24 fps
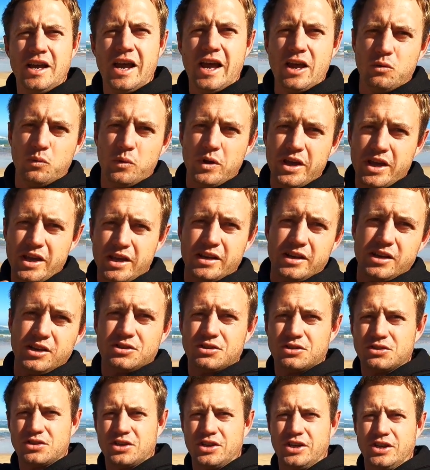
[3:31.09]
and we need
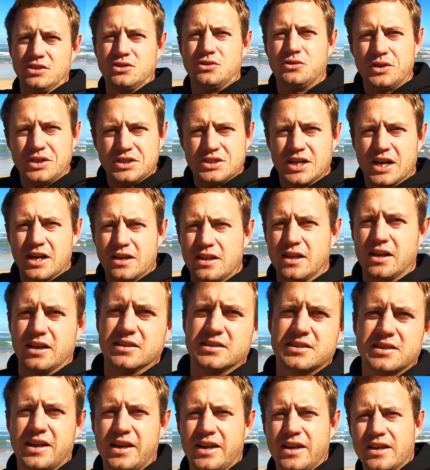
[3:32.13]
to turn to each other and
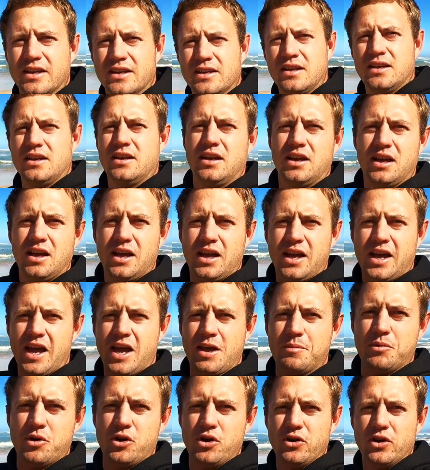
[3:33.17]
say, "Hey
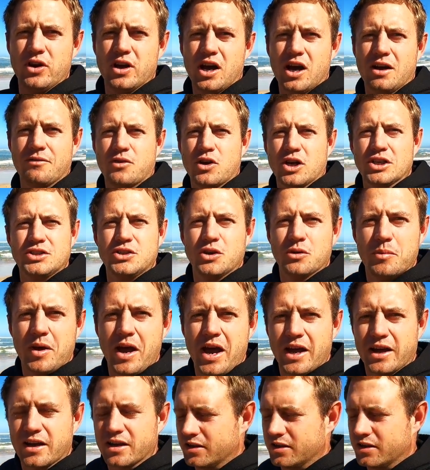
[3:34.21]
bro, I've got your back."